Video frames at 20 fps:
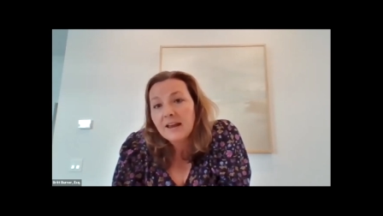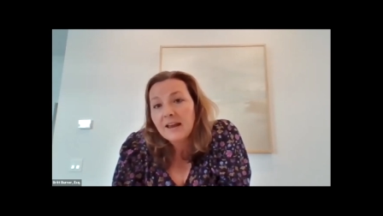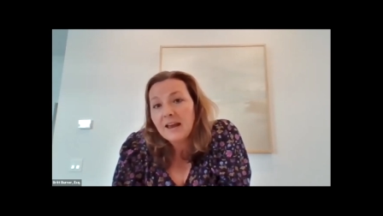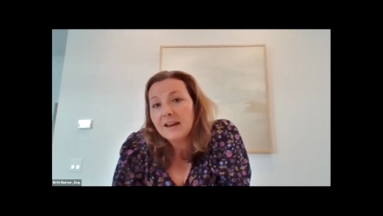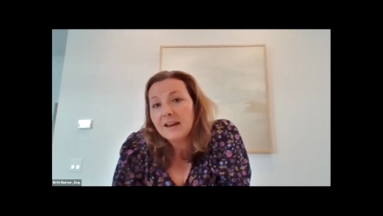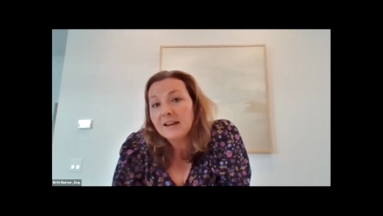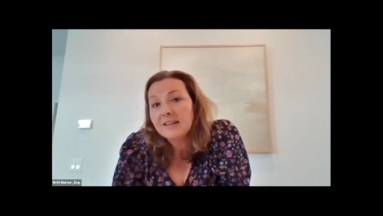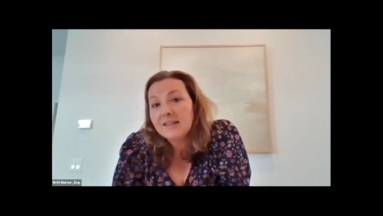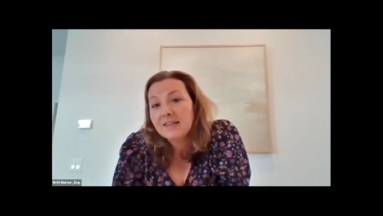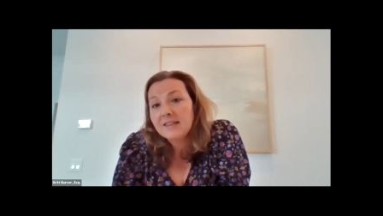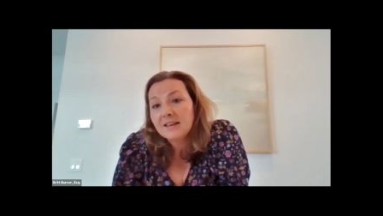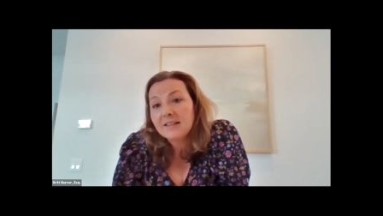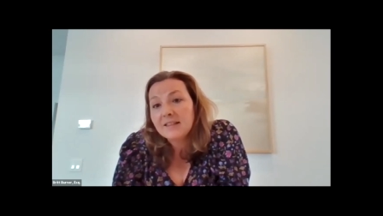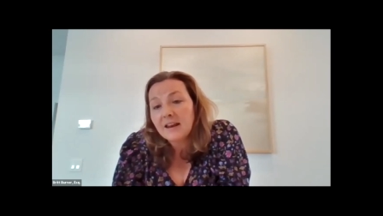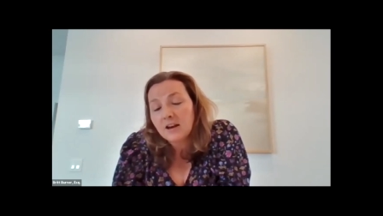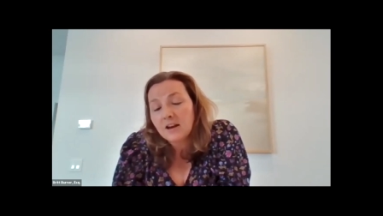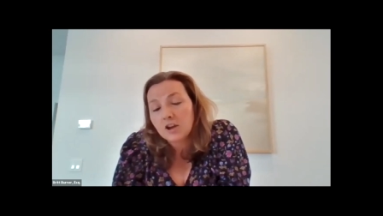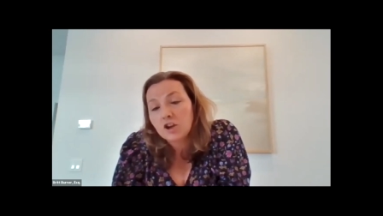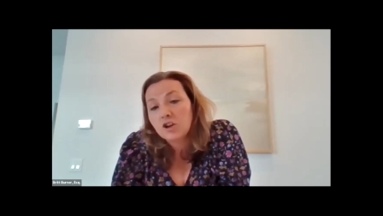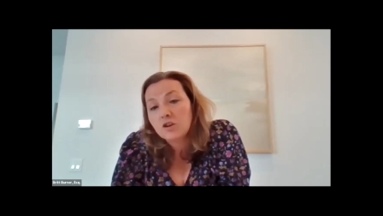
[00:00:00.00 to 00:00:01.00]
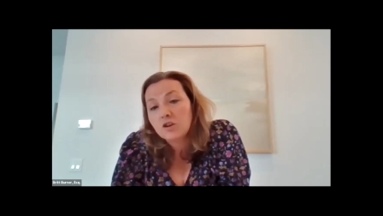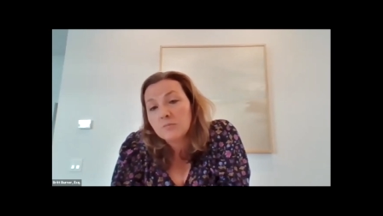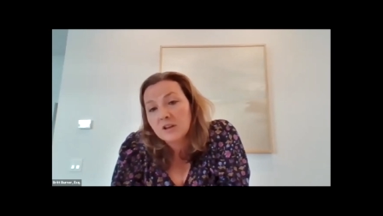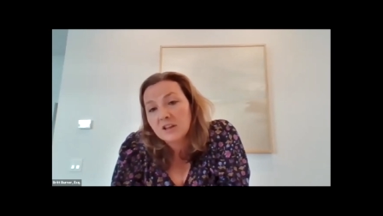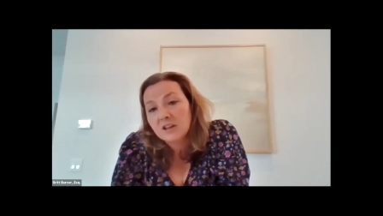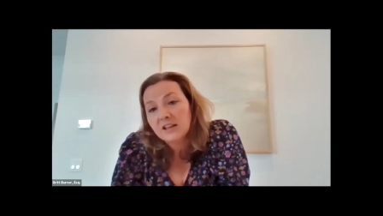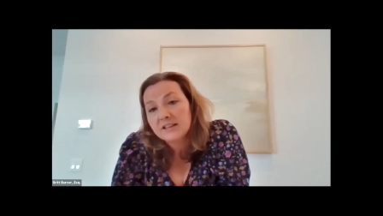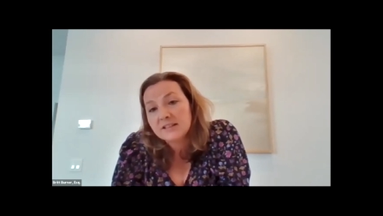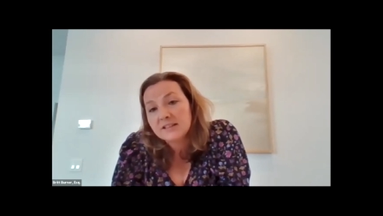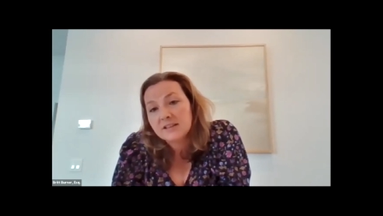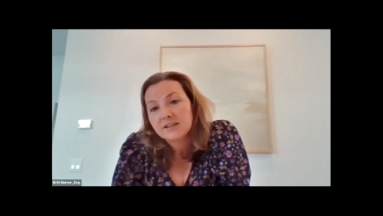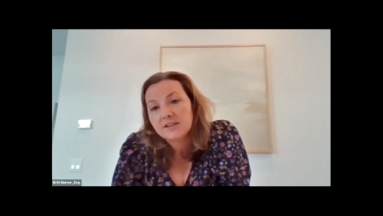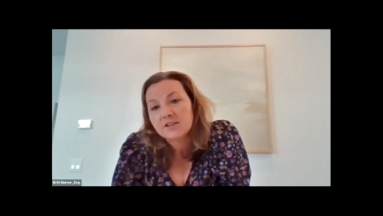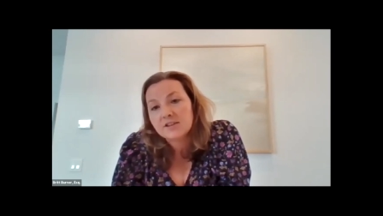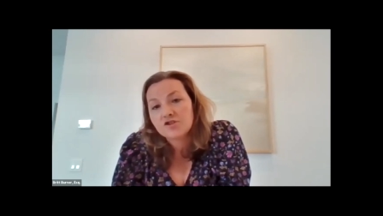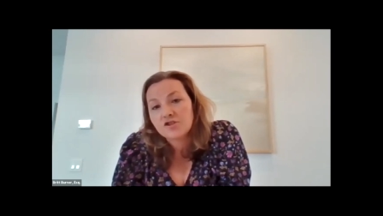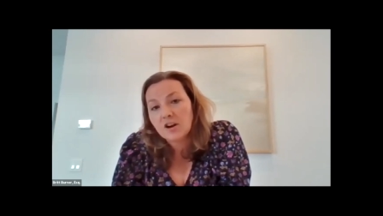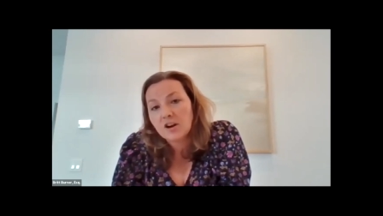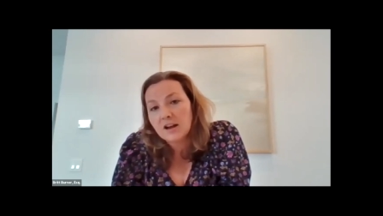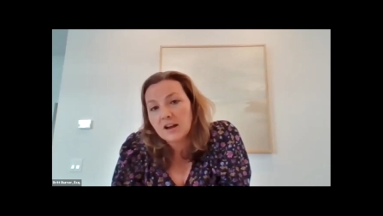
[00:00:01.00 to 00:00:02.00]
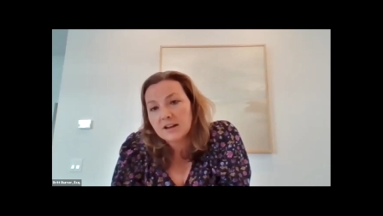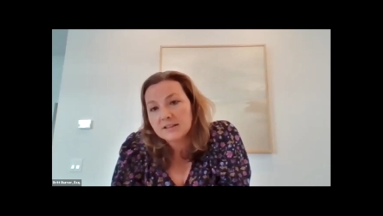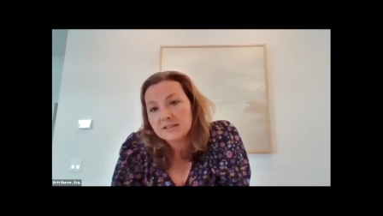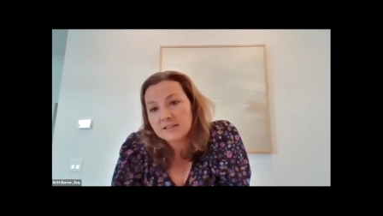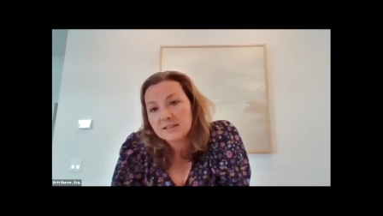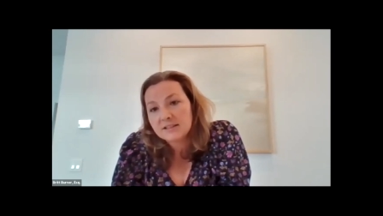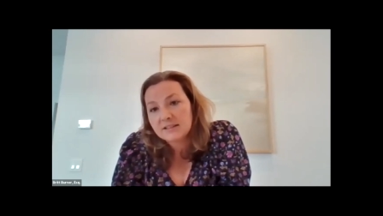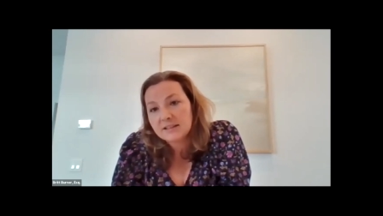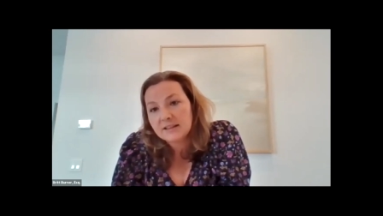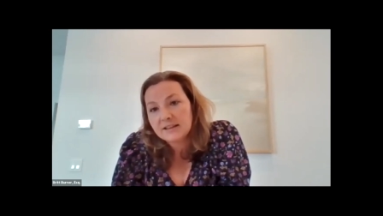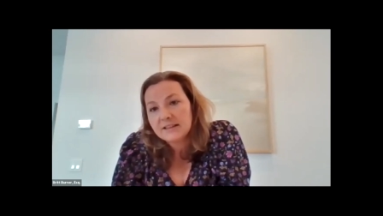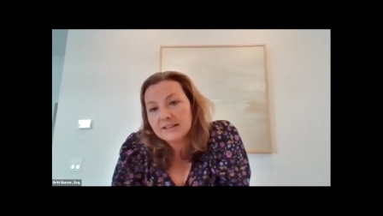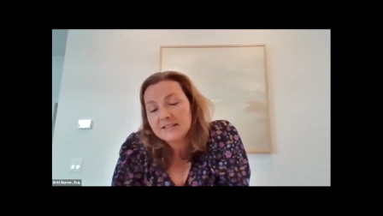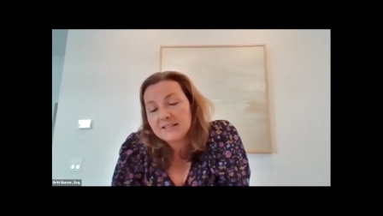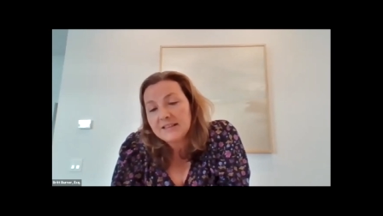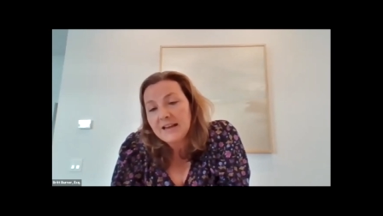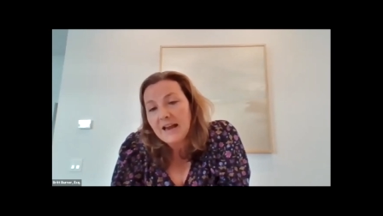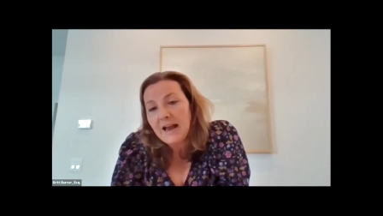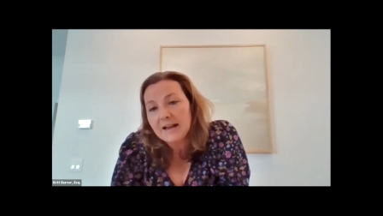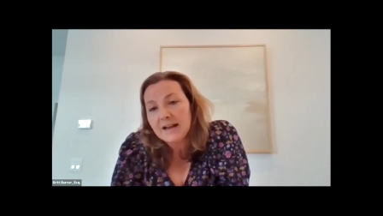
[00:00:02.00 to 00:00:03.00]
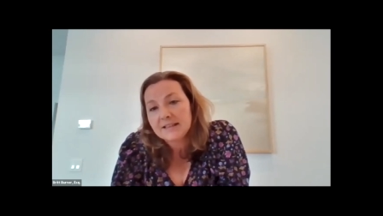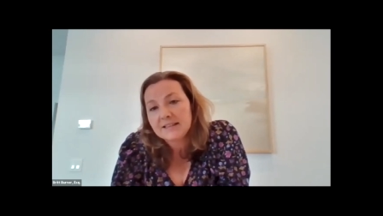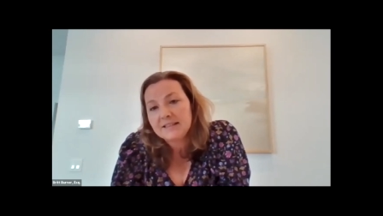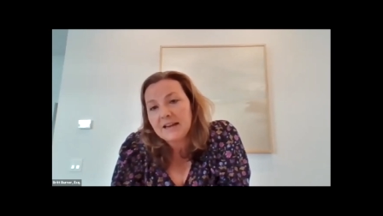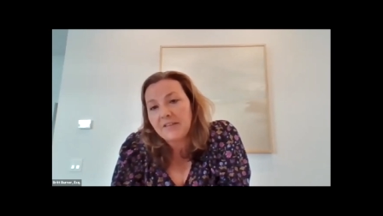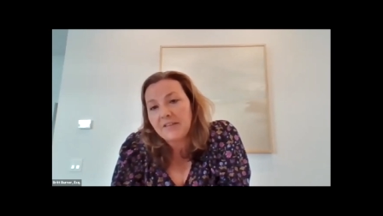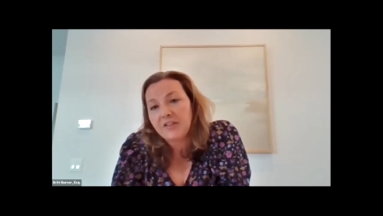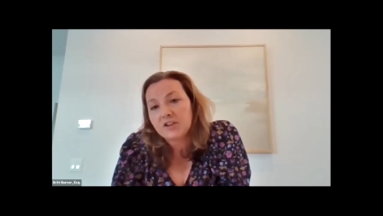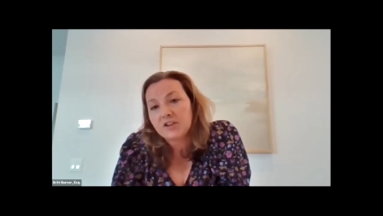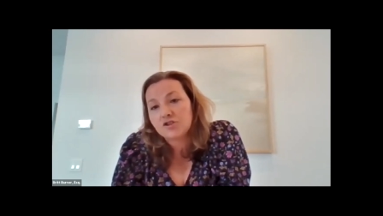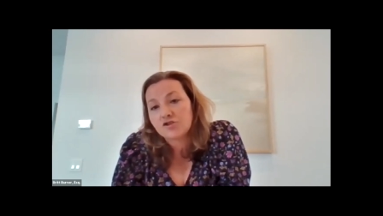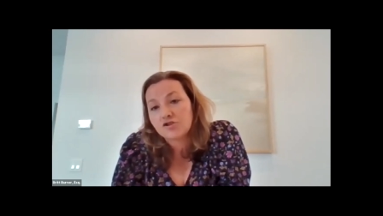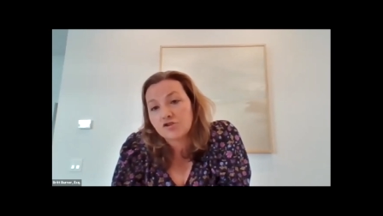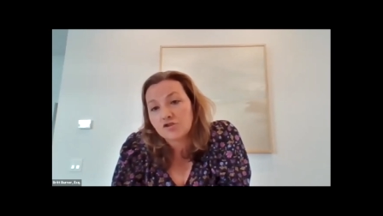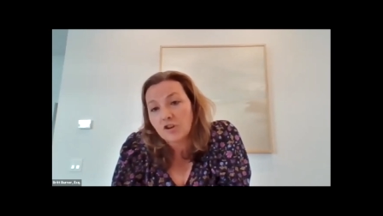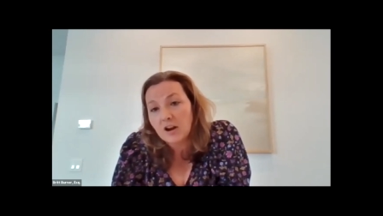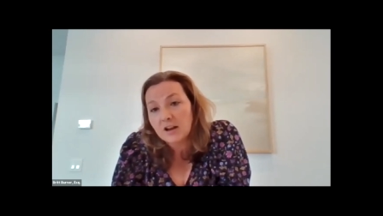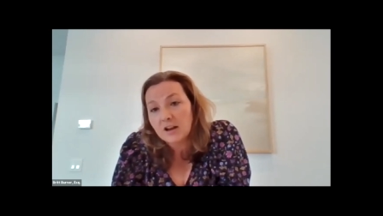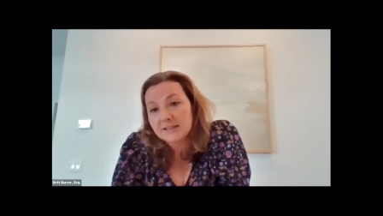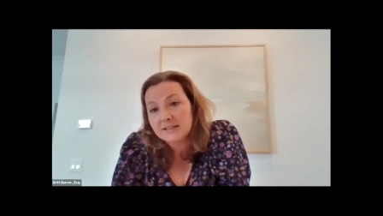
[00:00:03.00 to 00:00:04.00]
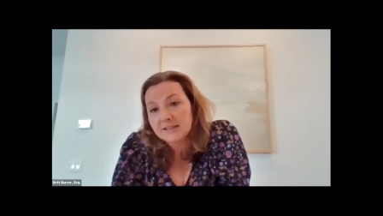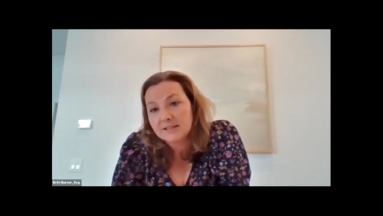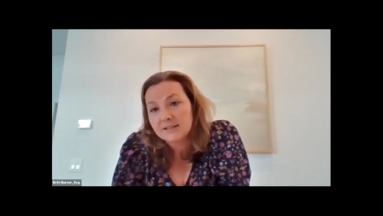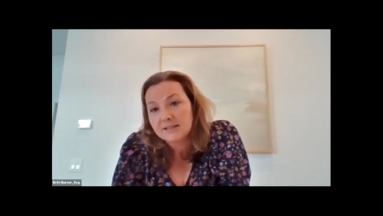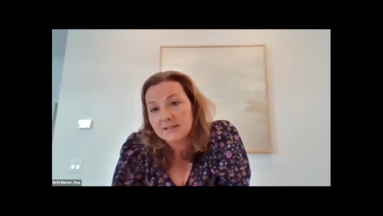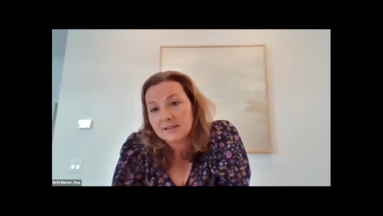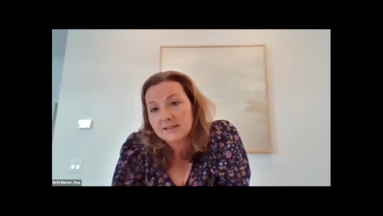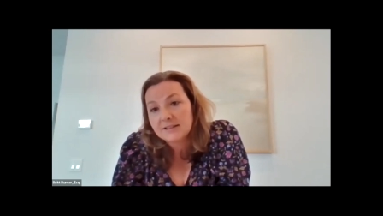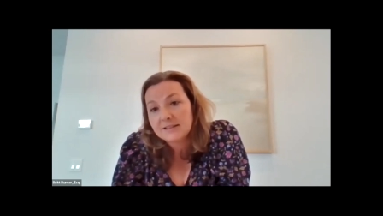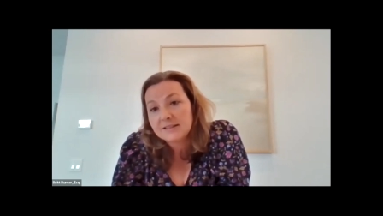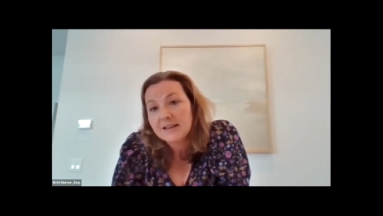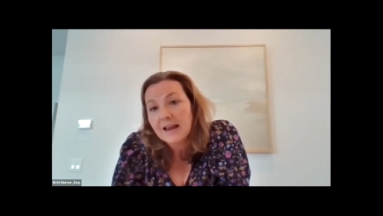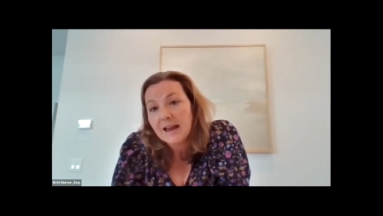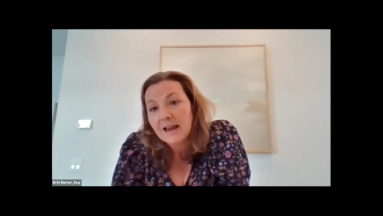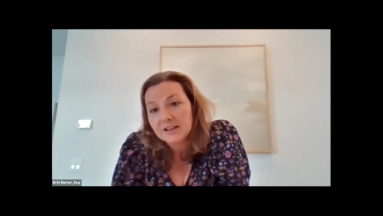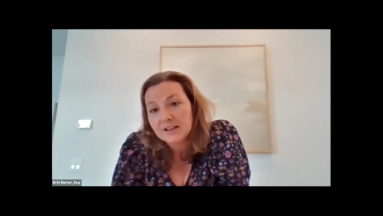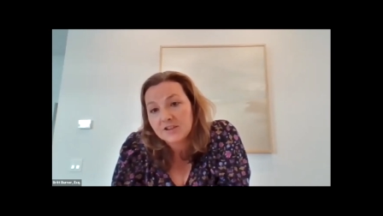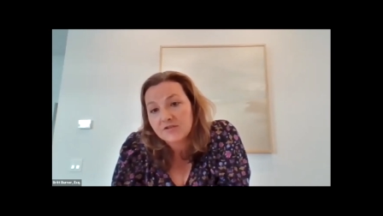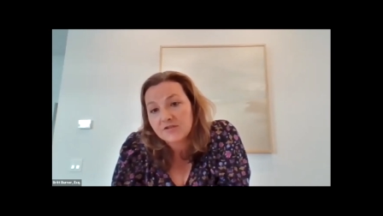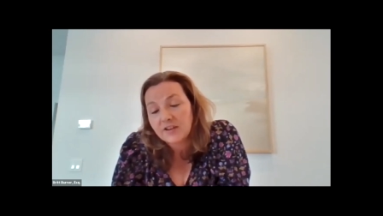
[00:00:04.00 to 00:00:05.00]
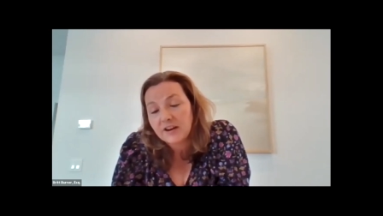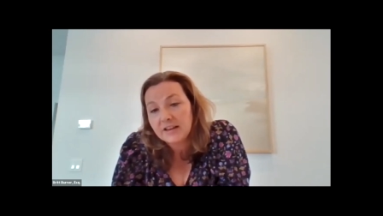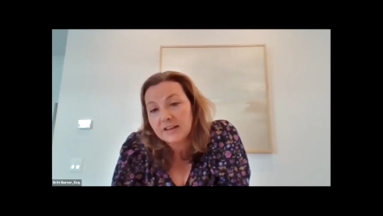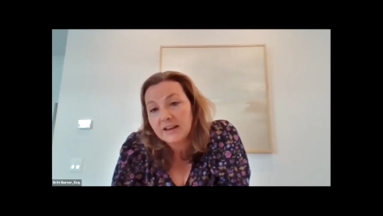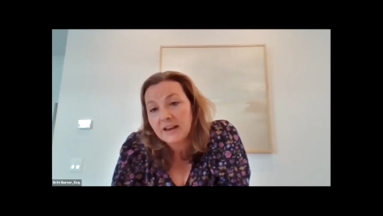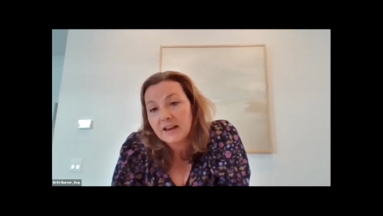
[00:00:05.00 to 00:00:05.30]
anything that accumulates in the trust is taxed at the trust's tax rate,